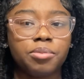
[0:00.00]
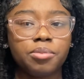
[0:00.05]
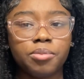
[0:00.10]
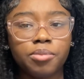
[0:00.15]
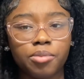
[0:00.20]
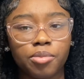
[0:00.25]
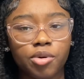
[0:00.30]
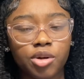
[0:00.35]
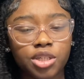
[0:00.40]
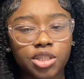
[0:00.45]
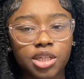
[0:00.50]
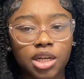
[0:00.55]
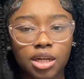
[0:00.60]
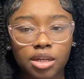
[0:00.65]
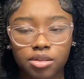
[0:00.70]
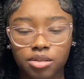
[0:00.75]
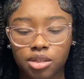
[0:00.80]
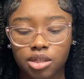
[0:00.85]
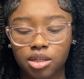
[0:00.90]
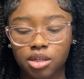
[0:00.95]
brush
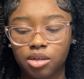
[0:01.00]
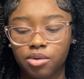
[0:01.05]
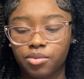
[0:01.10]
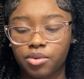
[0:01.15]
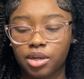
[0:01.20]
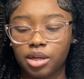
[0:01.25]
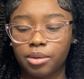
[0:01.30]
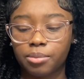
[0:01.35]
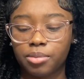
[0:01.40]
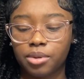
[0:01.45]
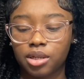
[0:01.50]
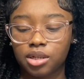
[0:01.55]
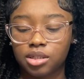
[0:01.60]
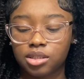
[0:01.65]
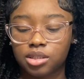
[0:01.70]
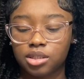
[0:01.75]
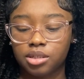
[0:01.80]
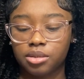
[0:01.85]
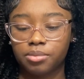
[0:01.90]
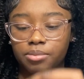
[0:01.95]
out the hair when I
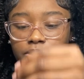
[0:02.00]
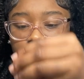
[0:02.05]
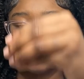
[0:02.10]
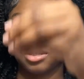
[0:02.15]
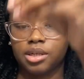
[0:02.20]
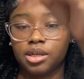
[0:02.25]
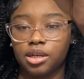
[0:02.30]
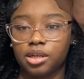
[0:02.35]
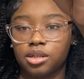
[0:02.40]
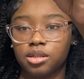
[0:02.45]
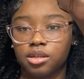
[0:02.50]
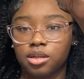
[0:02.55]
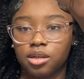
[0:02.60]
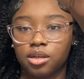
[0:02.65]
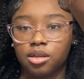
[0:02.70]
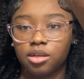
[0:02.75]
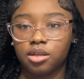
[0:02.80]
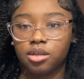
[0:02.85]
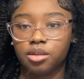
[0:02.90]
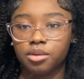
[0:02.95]
plucked it, but I
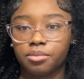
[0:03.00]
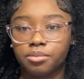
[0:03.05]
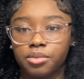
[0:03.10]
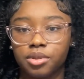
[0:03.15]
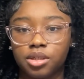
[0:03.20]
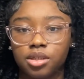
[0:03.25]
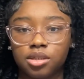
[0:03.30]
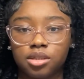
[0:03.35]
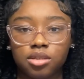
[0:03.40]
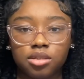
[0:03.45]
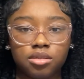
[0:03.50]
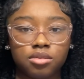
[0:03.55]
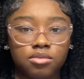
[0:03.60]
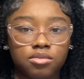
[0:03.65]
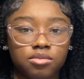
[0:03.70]
am getting